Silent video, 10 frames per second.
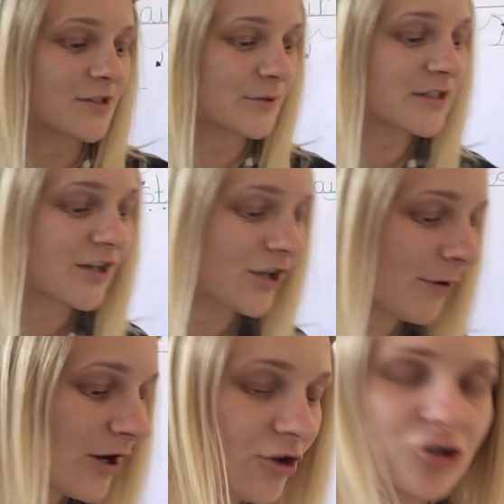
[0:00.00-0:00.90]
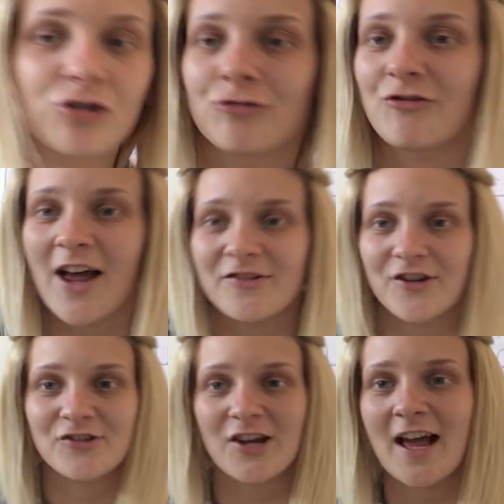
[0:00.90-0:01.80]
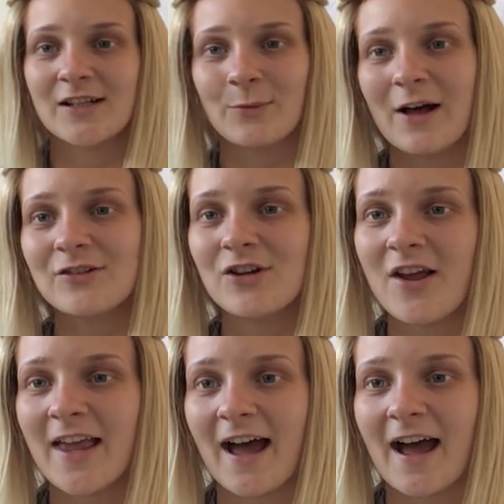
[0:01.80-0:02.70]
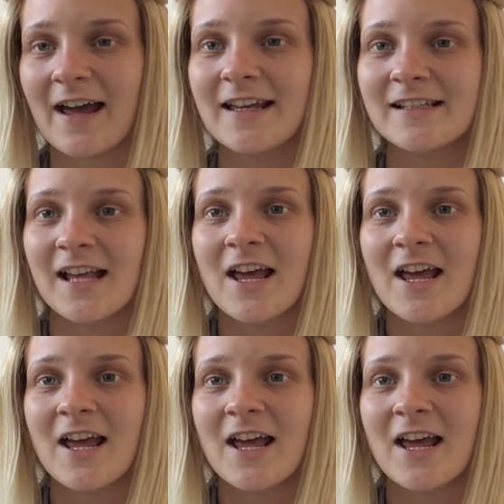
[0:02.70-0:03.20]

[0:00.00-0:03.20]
So it's going to go in our treasure chest. Well done, guys.